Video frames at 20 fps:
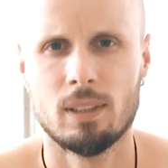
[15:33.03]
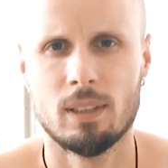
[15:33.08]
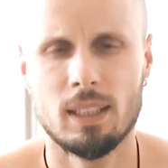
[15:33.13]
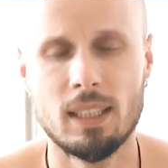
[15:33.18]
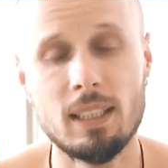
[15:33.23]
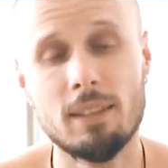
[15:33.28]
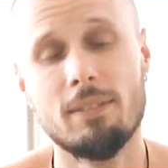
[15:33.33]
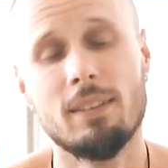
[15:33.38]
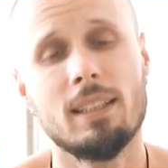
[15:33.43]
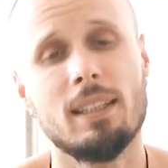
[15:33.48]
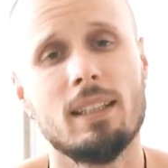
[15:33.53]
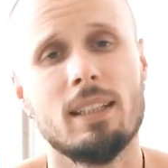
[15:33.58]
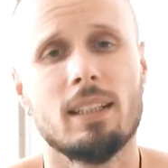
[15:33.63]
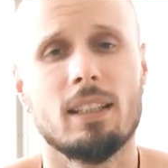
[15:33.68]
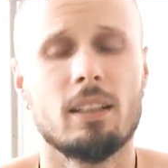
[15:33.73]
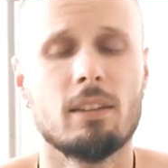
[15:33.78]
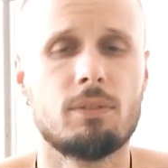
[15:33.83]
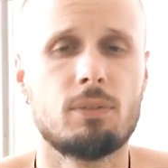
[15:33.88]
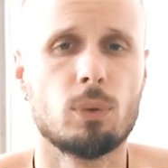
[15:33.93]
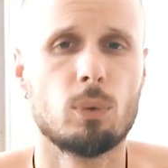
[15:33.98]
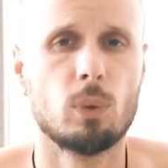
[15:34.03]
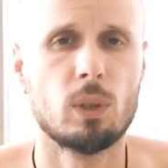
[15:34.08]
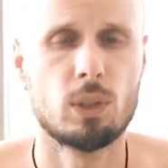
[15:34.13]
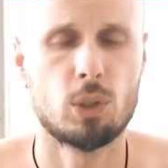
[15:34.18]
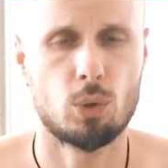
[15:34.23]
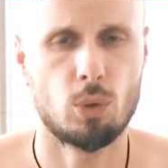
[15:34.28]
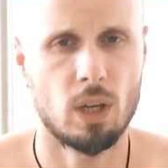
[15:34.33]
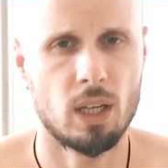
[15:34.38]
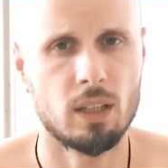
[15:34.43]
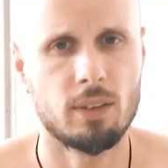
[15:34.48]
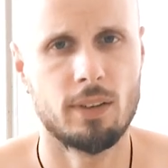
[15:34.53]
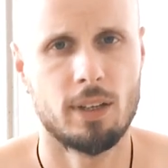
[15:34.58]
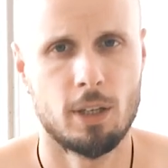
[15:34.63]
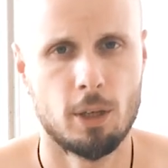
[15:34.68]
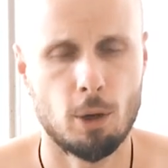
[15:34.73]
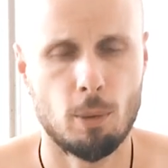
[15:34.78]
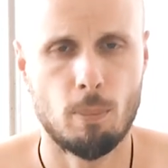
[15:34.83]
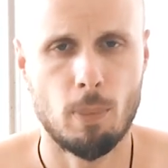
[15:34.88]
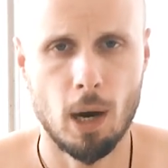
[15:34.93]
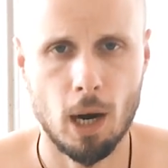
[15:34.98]
even if you will strengthen
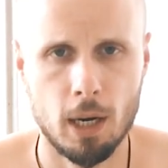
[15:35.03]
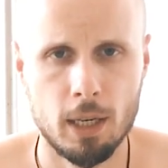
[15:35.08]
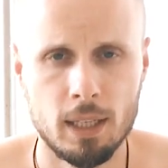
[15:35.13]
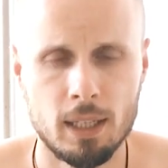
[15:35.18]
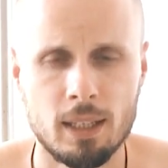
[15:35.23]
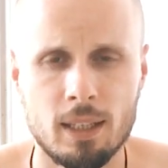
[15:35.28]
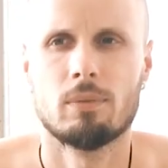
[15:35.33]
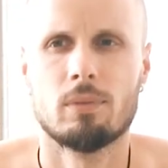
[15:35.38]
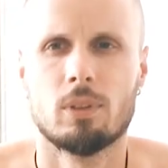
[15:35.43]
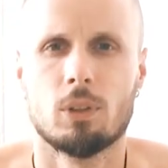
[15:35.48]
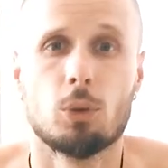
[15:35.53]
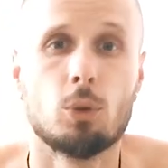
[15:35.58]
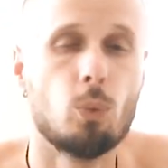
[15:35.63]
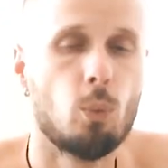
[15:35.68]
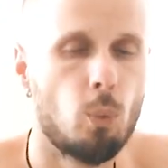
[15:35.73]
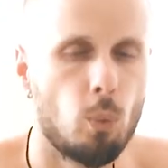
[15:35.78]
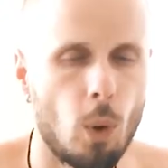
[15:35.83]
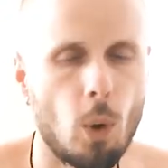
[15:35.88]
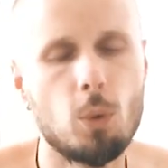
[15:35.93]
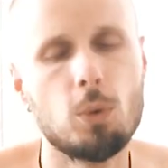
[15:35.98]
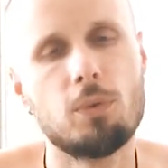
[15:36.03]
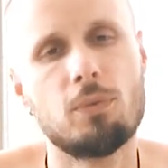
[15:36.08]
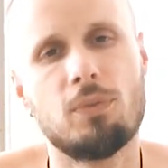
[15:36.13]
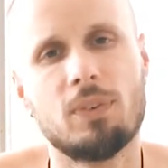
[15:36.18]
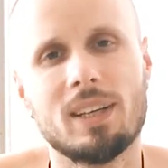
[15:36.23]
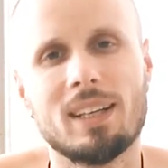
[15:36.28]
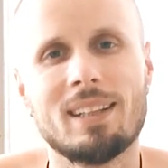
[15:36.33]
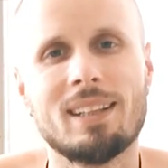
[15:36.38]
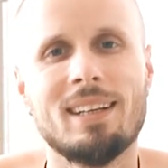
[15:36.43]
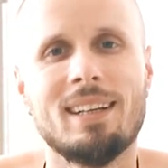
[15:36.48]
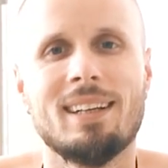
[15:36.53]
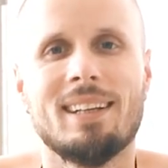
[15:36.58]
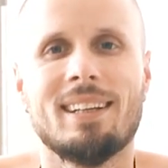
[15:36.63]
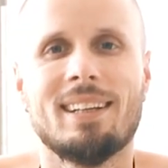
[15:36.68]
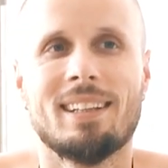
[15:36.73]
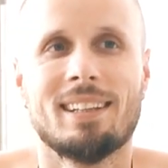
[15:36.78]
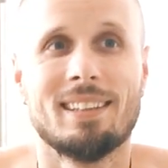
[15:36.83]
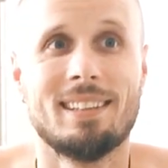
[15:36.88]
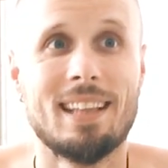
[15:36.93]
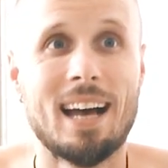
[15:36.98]
your body you won't feel
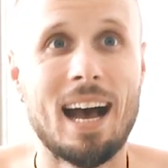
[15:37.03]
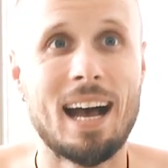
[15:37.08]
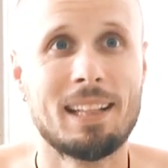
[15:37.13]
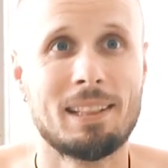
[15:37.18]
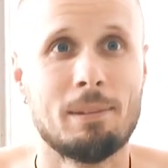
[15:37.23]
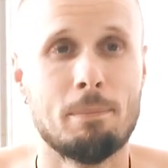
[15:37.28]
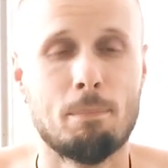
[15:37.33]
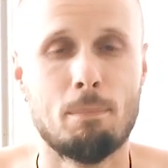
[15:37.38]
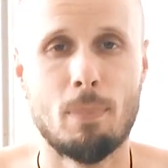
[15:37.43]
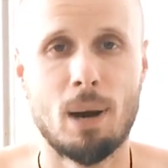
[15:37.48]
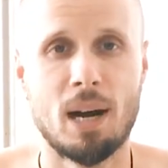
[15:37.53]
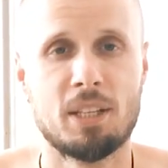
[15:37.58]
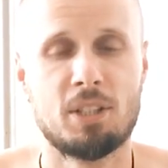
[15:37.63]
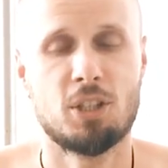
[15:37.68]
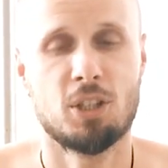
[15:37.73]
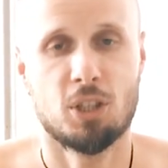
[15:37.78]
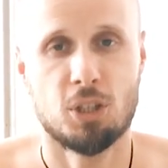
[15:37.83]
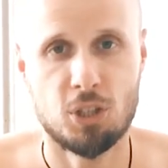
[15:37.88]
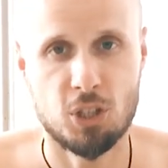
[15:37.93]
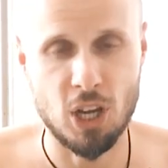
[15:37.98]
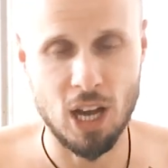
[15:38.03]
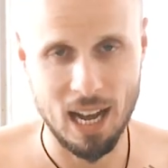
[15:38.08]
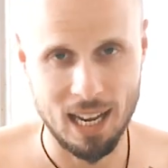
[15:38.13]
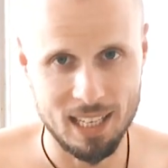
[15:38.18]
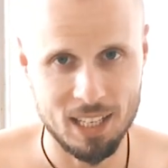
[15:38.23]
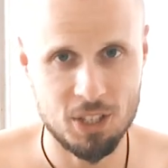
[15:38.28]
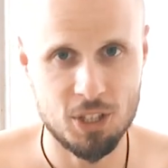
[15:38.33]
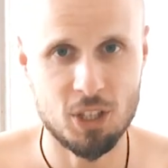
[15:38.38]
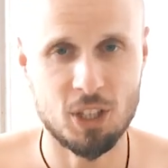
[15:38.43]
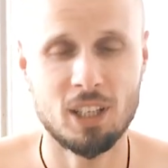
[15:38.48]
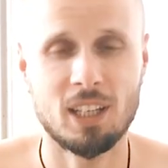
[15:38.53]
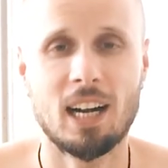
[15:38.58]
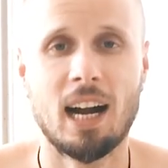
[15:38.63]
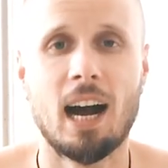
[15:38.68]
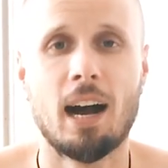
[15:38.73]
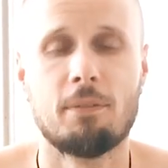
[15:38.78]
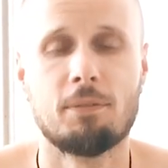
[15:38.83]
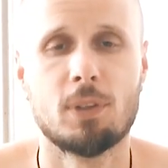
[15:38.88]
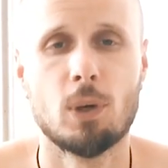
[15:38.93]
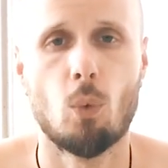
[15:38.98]
that much challenging
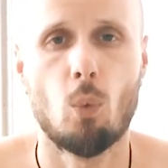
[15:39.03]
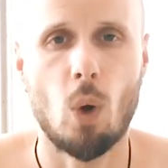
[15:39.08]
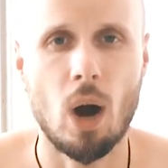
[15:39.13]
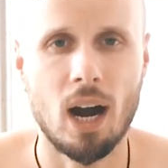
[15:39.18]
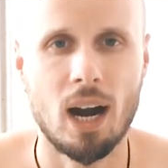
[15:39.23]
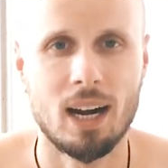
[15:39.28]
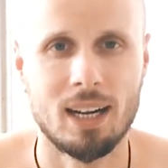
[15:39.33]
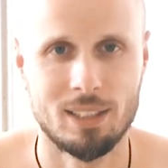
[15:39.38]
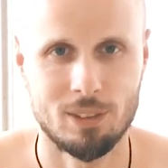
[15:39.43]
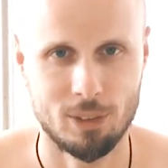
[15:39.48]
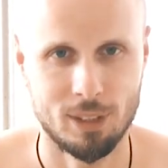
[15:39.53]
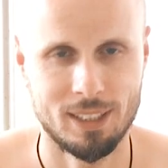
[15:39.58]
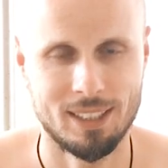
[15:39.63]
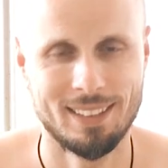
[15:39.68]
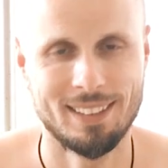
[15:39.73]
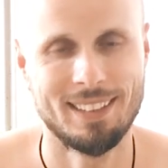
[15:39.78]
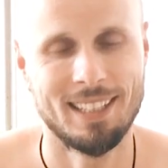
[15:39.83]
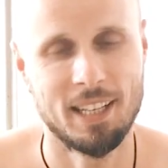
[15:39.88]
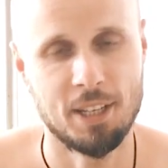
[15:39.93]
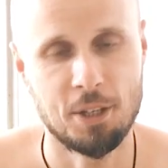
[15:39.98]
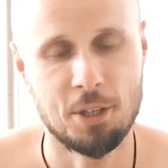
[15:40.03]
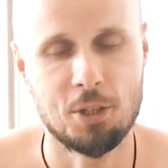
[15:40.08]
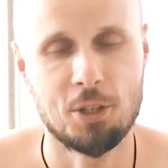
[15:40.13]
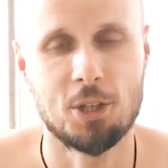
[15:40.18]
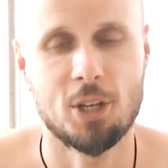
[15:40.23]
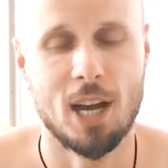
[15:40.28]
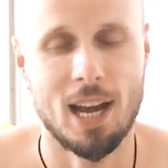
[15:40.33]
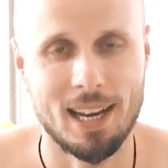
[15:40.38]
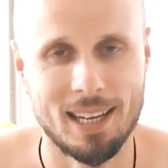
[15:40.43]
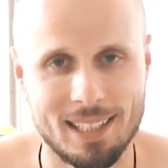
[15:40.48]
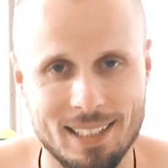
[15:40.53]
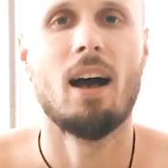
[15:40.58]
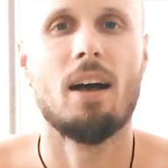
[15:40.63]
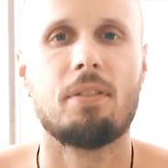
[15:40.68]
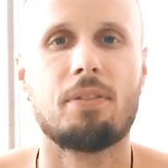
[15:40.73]
after 100 day challenge.